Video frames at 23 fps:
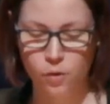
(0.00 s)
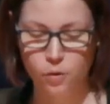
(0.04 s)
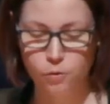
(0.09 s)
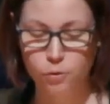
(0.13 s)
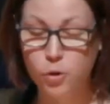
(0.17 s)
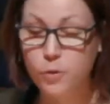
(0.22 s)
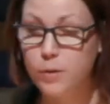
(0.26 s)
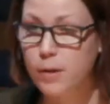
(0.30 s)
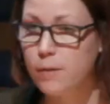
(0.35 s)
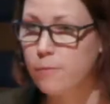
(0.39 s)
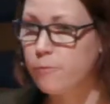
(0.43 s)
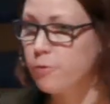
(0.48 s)

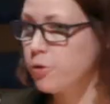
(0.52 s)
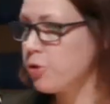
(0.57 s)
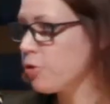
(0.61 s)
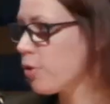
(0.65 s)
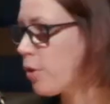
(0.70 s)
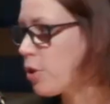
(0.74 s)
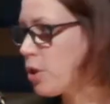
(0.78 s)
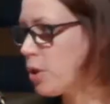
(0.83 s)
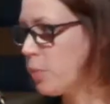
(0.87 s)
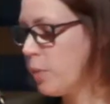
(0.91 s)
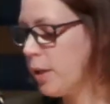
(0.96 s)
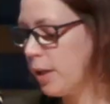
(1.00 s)
Through the
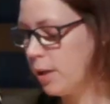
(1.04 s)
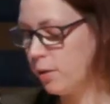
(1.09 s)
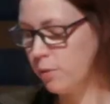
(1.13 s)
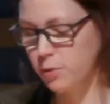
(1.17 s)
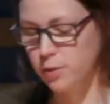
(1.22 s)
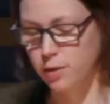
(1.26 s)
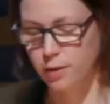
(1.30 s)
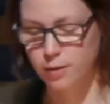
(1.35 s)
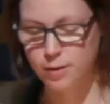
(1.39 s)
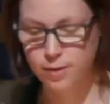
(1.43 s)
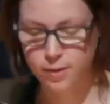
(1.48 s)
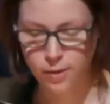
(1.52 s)
infrastructure, we can
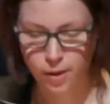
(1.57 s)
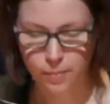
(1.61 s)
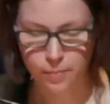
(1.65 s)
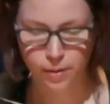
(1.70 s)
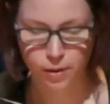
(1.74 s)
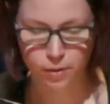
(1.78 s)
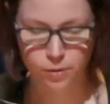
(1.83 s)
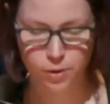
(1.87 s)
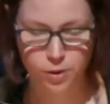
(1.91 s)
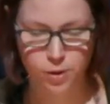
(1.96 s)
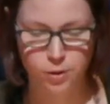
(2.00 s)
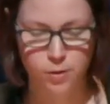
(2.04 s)
also
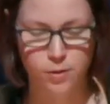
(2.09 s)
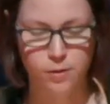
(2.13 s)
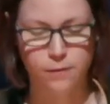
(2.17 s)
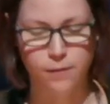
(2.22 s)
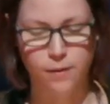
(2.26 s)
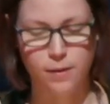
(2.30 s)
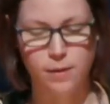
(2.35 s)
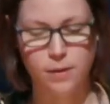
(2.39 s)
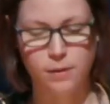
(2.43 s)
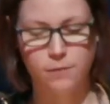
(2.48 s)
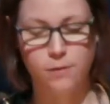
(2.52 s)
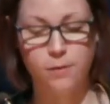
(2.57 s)
signpost you to
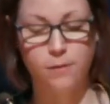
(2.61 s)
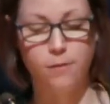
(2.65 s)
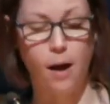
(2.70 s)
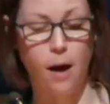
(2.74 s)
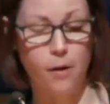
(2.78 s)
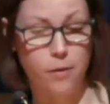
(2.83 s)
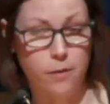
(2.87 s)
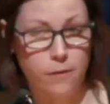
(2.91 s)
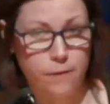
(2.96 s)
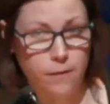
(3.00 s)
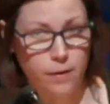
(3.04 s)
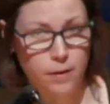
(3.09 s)

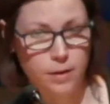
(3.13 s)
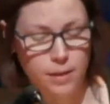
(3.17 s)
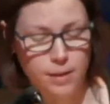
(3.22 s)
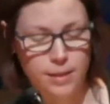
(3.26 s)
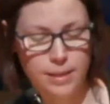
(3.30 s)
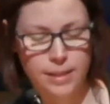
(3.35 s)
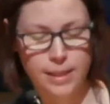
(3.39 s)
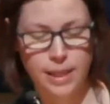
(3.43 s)
other funding